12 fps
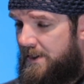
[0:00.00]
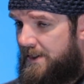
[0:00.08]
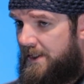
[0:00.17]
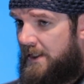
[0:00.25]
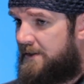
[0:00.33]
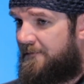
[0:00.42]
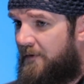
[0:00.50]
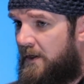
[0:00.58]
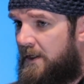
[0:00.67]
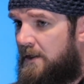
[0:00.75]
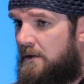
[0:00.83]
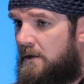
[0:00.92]
so that's a
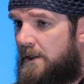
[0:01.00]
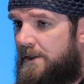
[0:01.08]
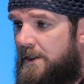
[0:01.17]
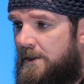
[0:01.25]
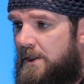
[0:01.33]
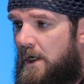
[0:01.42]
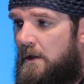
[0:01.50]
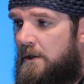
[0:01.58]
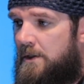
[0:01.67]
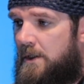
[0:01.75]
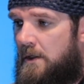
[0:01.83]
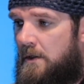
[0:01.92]
fun, interesting
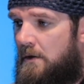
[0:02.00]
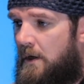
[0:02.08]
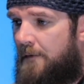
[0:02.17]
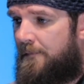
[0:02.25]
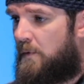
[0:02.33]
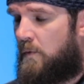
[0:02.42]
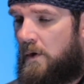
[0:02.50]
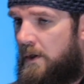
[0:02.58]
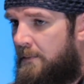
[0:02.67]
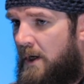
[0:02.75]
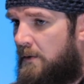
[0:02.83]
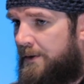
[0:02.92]
challenge, and you don't have to worry
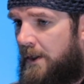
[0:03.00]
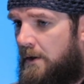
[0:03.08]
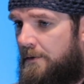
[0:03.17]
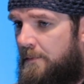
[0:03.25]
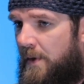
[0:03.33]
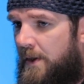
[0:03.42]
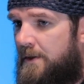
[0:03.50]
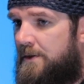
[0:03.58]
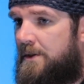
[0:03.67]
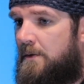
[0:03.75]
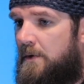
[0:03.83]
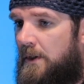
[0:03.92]
about what the other player is
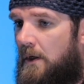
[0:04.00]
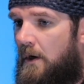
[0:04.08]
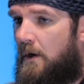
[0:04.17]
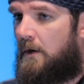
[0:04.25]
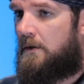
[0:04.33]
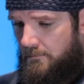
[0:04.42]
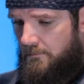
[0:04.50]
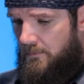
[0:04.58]
doing at all.